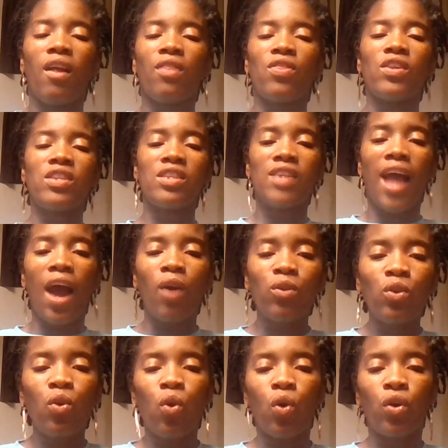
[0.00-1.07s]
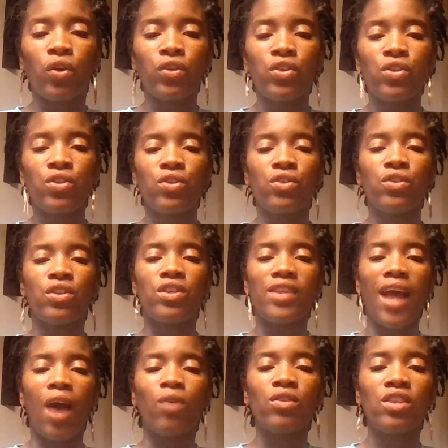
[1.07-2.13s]
the sound course, the
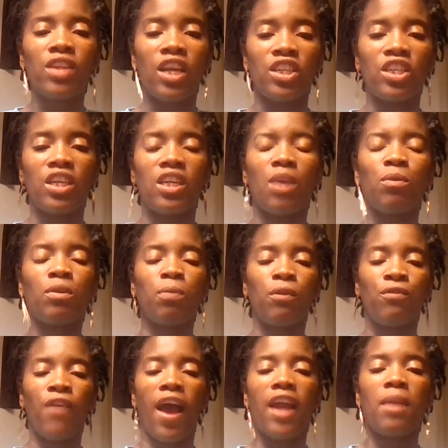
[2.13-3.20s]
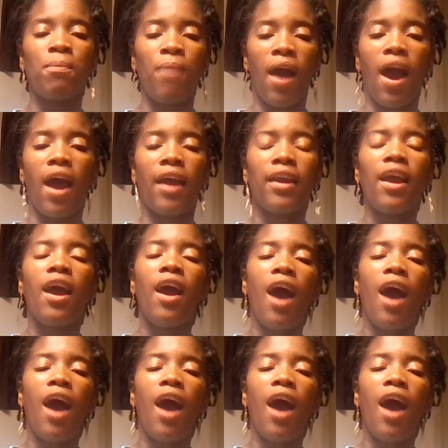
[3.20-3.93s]
sound session that was provided by